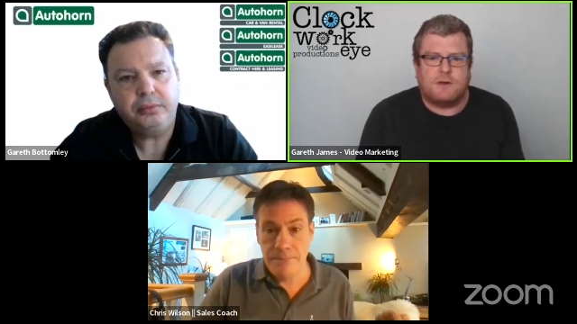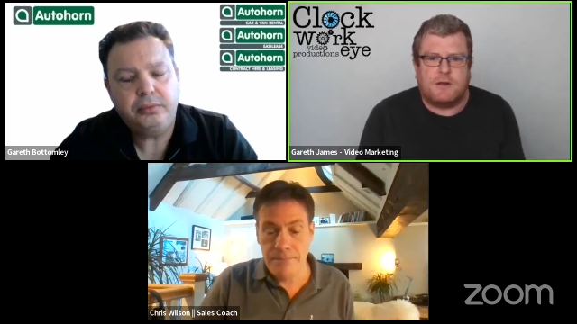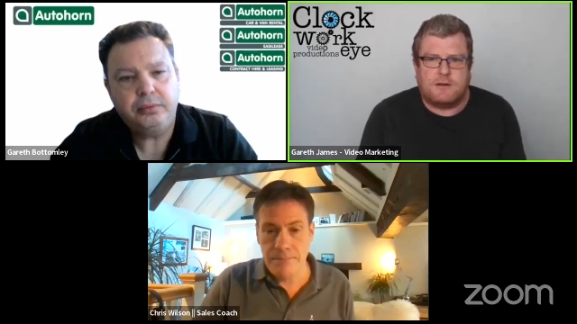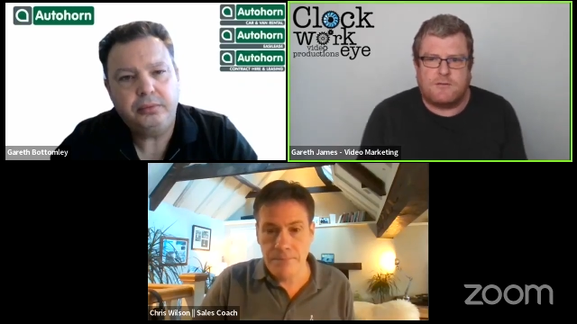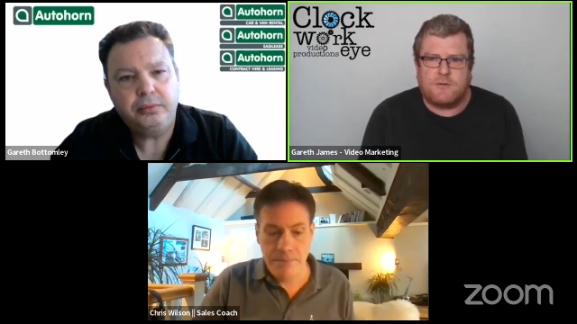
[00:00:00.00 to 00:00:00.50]

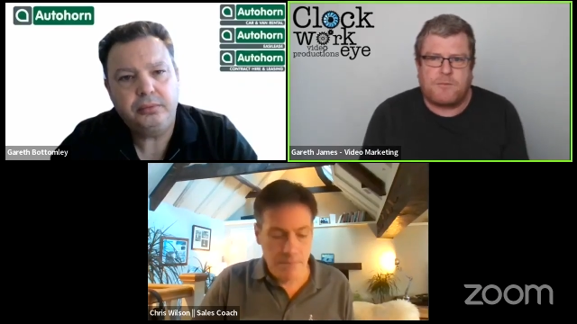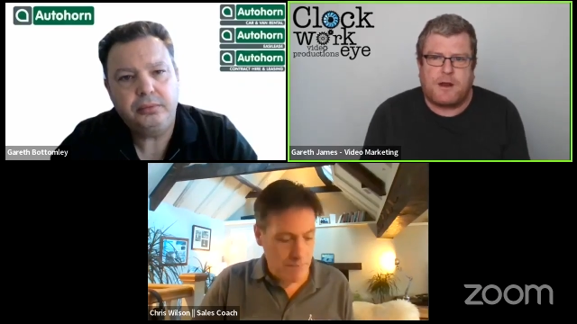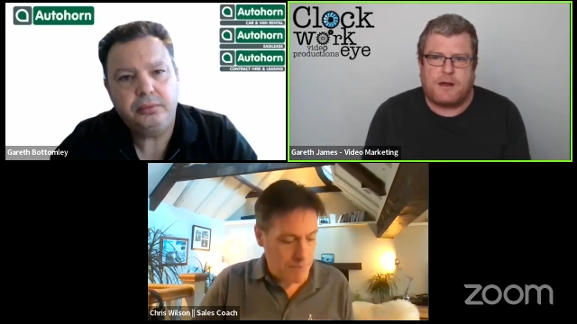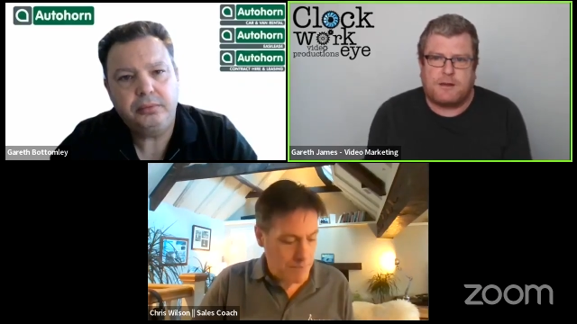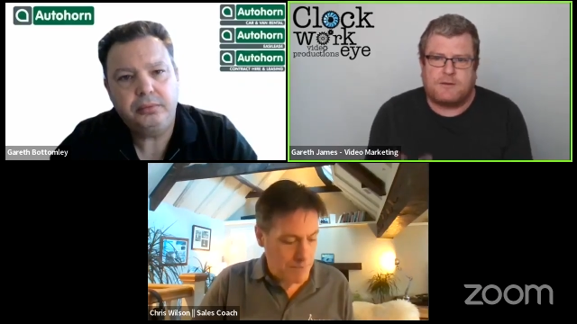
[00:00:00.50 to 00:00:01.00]
Speaker 1: either
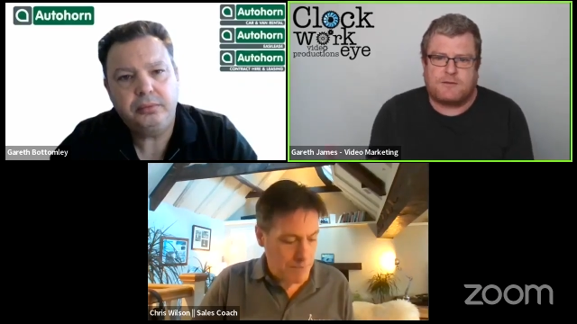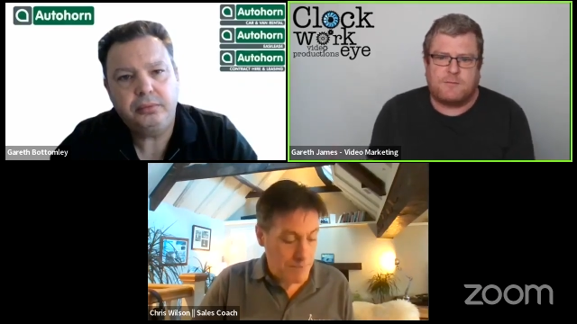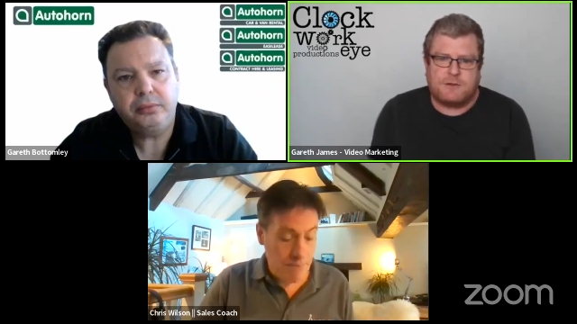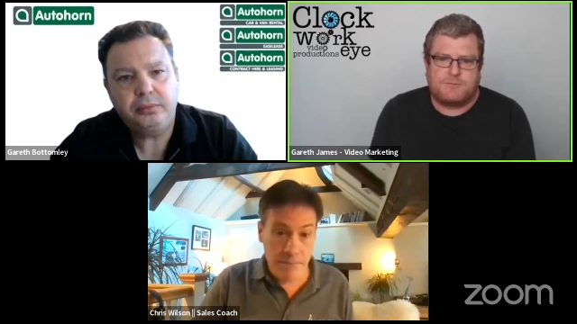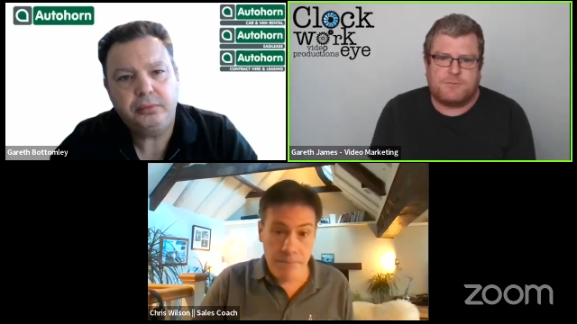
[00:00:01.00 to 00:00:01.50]
reply to
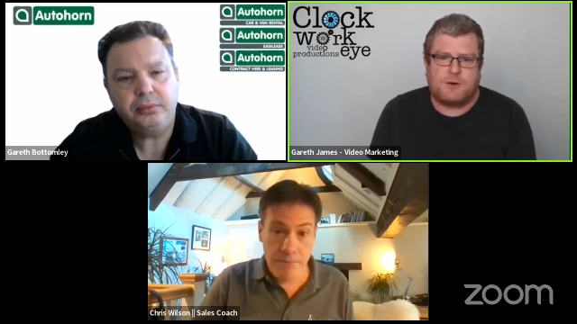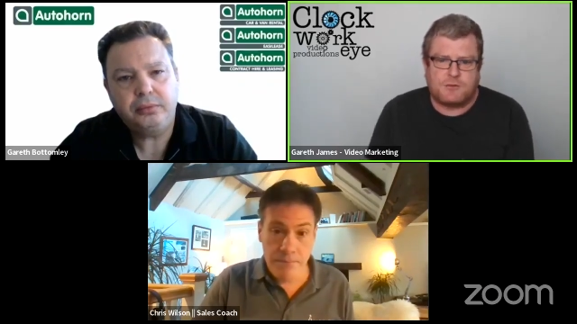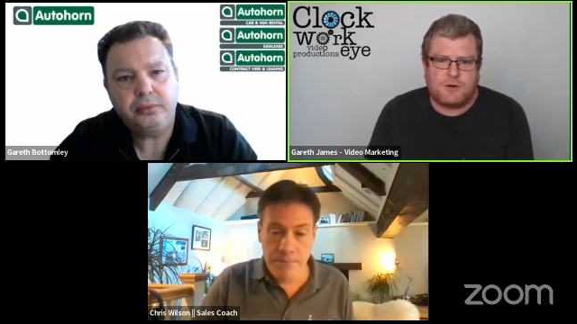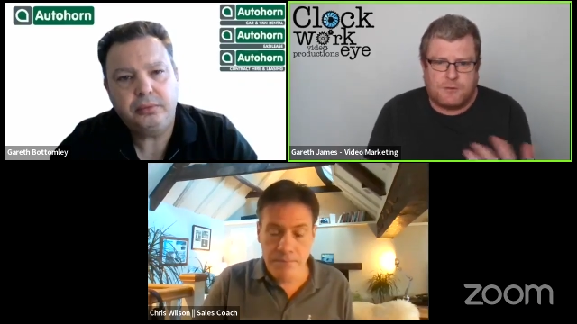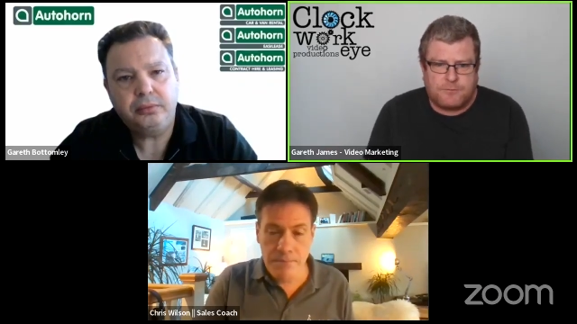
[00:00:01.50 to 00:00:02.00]
somebody's post
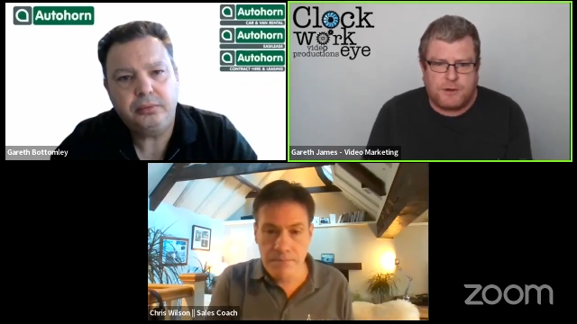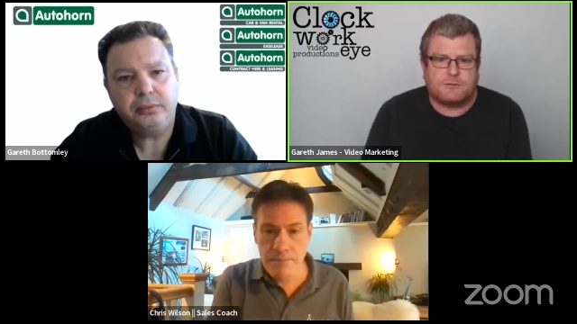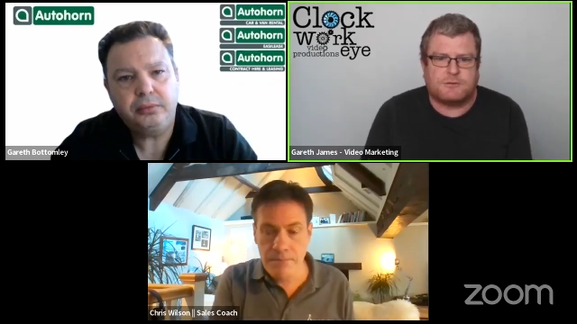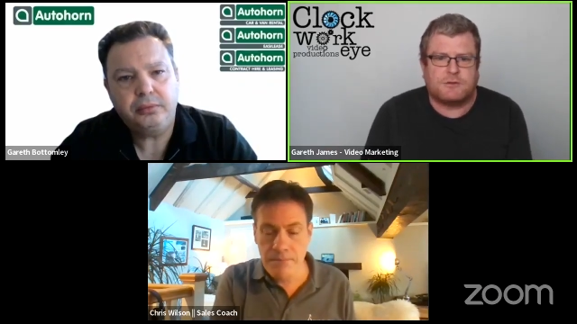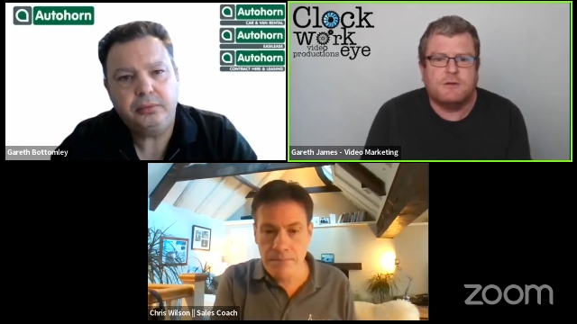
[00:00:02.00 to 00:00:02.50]
or post,